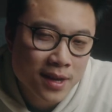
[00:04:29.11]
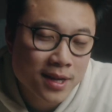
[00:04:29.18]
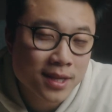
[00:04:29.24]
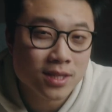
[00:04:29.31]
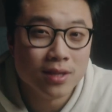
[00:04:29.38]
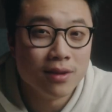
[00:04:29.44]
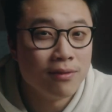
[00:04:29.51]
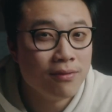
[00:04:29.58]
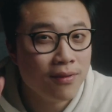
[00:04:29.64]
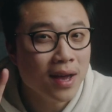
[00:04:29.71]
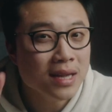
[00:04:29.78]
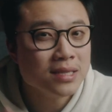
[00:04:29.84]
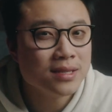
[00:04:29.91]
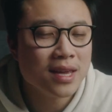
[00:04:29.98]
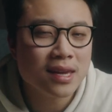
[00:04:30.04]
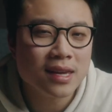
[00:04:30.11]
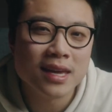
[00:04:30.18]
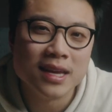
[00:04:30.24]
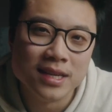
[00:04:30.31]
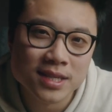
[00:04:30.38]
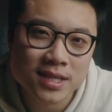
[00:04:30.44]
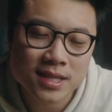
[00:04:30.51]
So the first thing
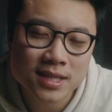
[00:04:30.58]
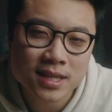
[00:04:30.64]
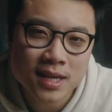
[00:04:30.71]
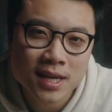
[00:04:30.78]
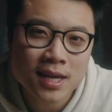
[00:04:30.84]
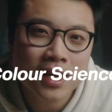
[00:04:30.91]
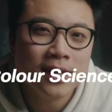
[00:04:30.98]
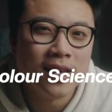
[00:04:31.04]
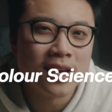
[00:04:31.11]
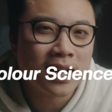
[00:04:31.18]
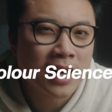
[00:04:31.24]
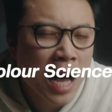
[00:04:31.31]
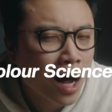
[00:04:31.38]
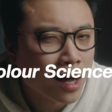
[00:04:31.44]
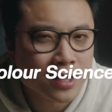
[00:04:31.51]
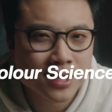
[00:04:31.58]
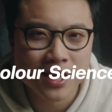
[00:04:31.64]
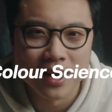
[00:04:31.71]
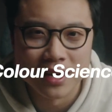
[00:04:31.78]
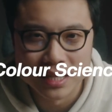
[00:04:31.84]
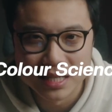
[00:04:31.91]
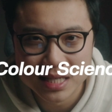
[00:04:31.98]
is the color
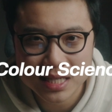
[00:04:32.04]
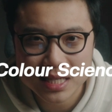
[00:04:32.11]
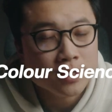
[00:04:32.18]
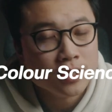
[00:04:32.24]
science.